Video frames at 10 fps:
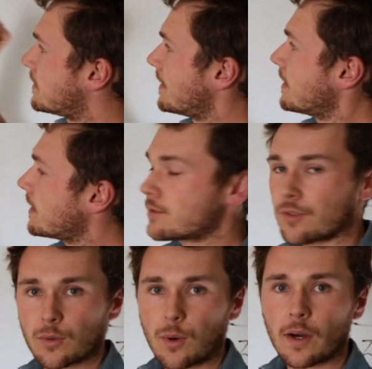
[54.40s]
zinc is
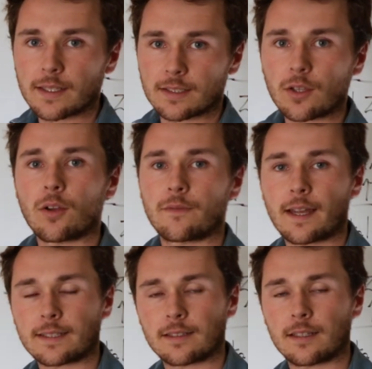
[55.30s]
required as a
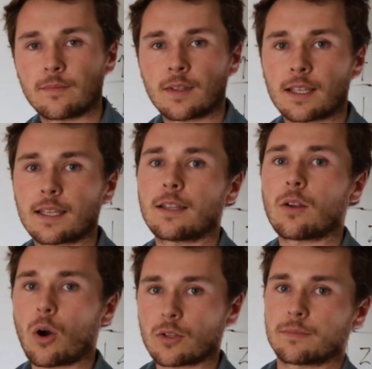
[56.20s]
cofactor in
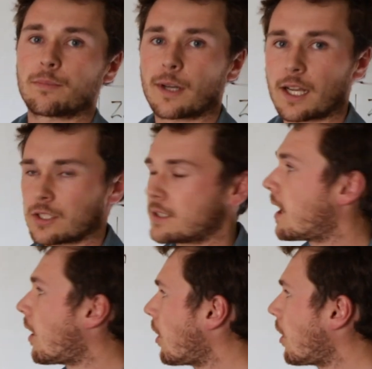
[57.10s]
auxin production. Now,